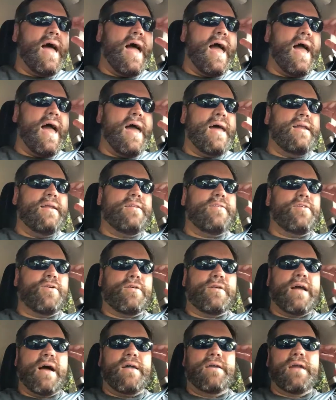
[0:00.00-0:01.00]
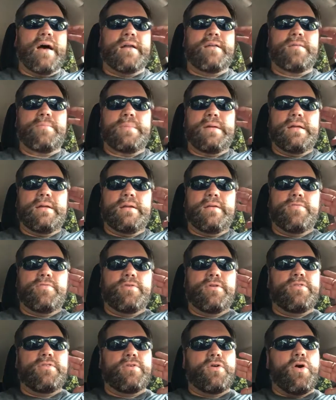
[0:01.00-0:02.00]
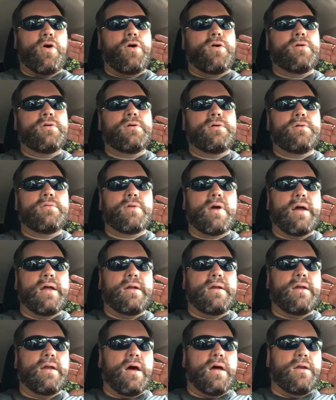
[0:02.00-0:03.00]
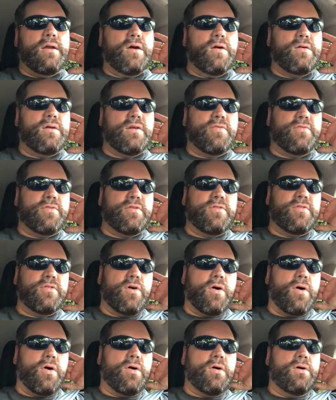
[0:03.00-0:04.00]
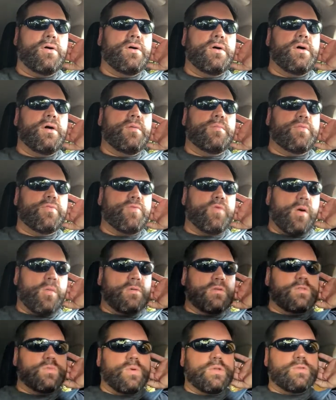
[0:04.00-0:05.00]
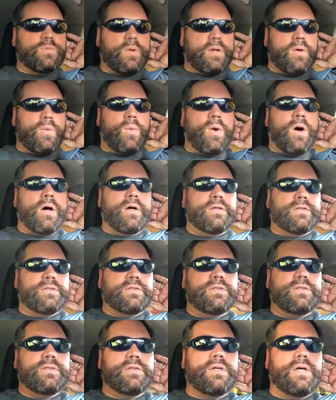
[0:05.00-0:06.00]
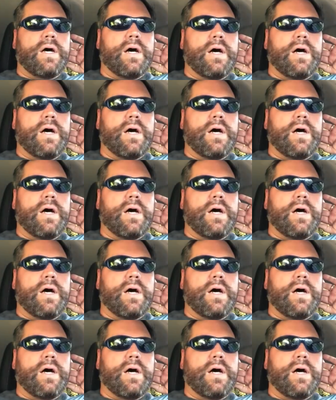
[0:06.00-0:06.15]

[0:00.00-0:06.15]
And it turned out not to be a difference at all, right? No difference at all. Performance was what it was.